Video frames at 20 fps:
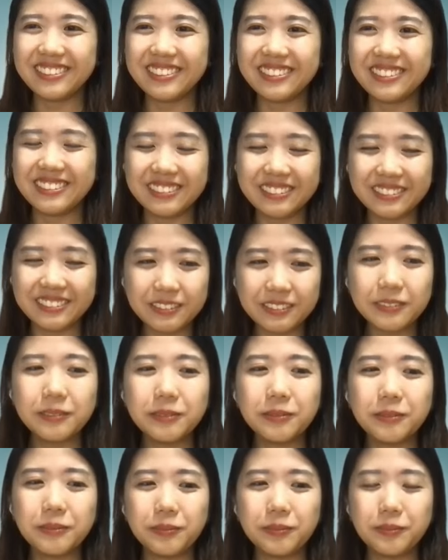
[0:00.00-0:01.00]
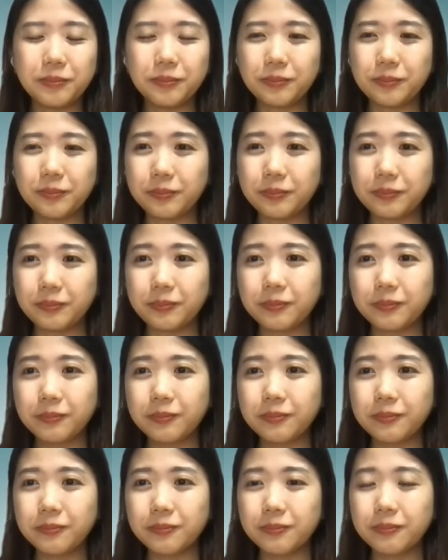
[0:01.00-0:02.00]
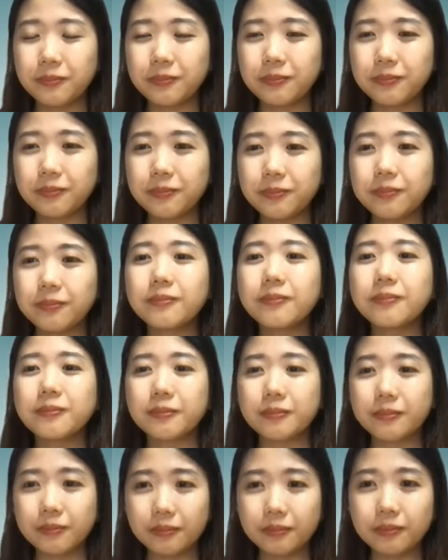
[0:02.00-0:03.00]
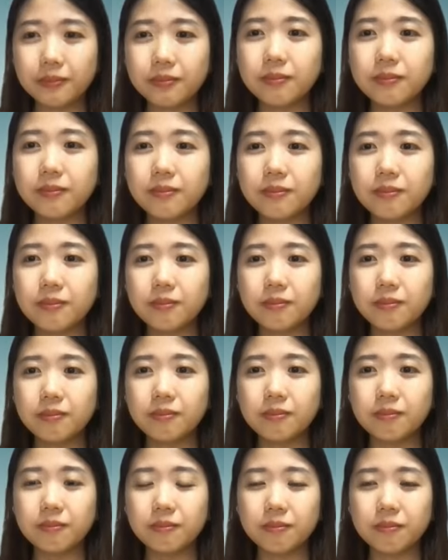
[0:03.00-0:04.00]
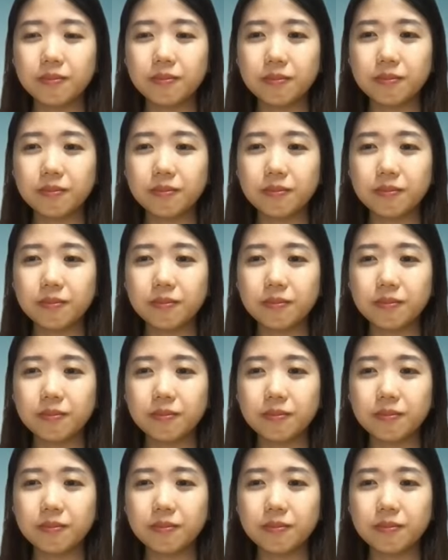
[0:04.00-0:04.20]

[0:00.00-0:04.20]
[no speech]